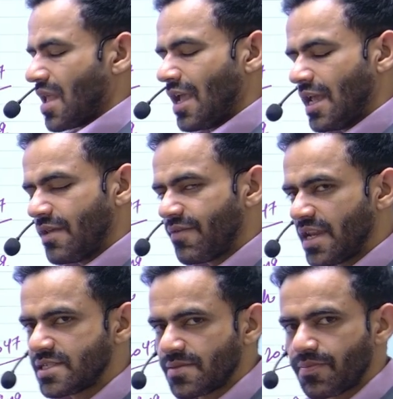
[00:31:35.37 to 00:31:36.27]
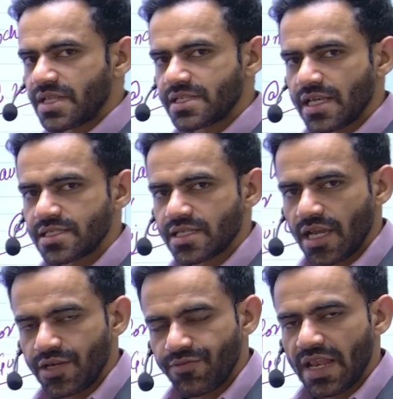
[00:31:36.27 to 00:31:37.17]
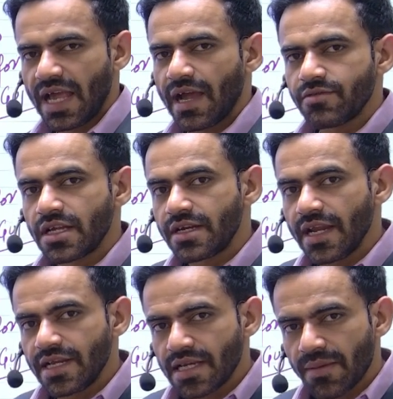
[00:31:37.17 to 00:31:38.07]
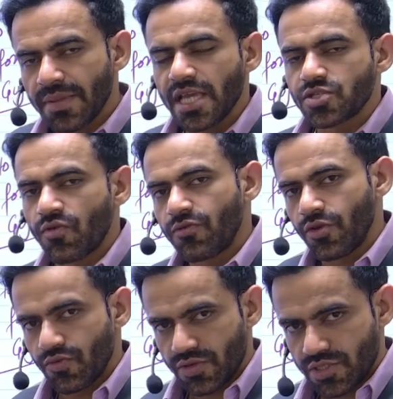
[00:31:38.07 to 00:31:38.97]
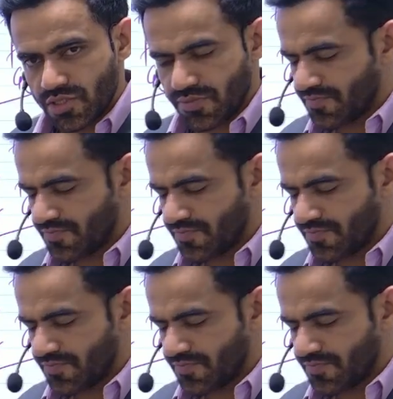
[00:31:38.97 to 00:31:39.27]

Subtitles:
In a very simple sense, it will have the database of tourists.